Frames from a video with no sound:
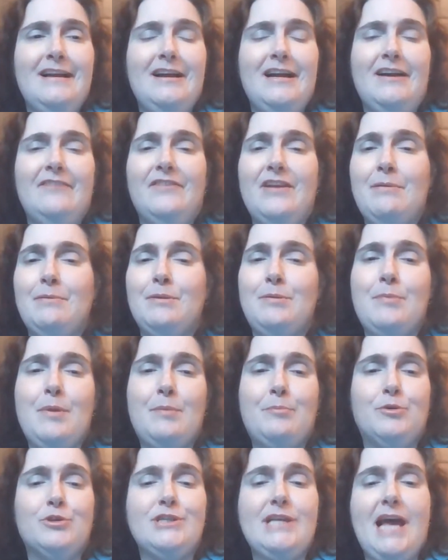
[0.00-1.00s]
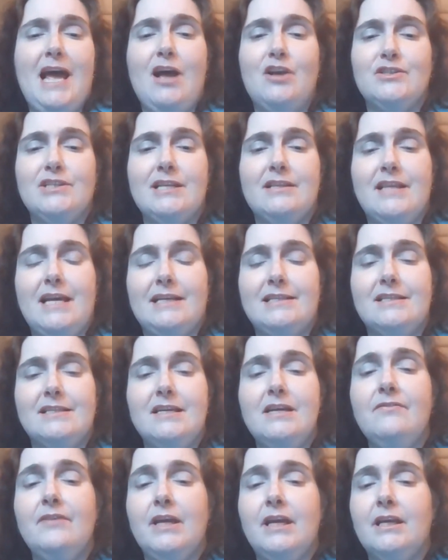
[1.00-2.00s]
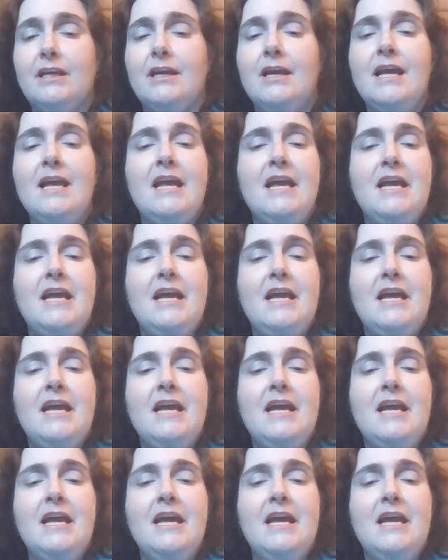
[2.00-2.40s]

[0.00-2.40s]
a family member's house at Thanksgiving